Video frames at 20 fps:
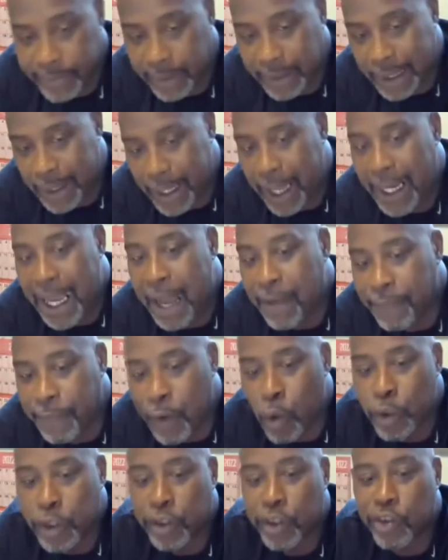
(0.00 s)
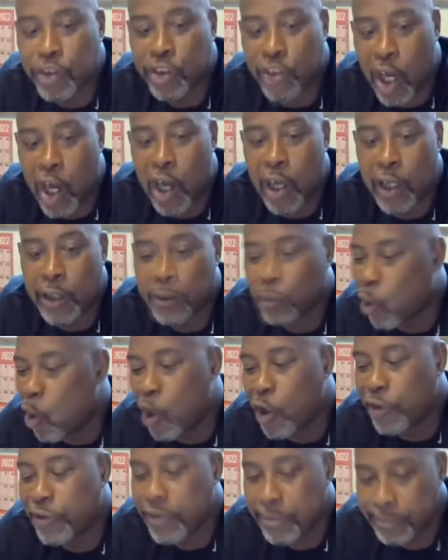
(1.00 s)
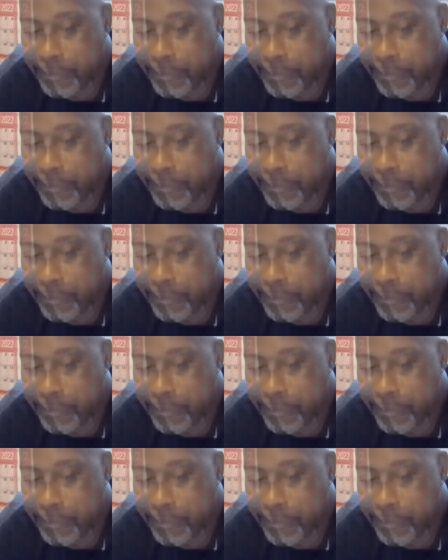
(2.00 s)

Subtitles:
I got voted to start. Awesome.